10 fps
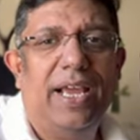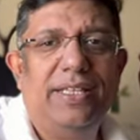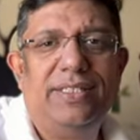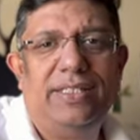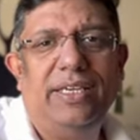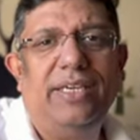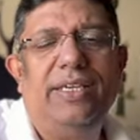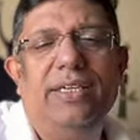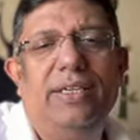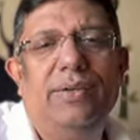and
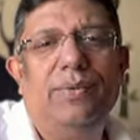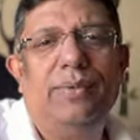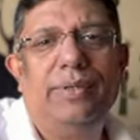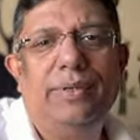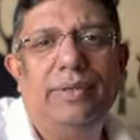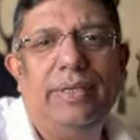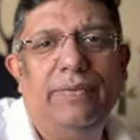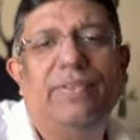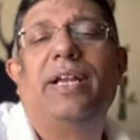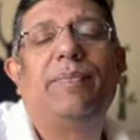see
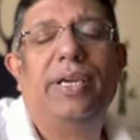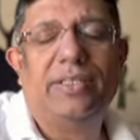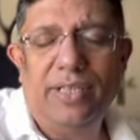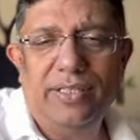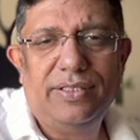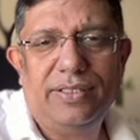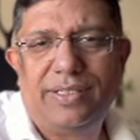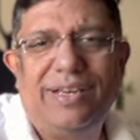if that makes sense.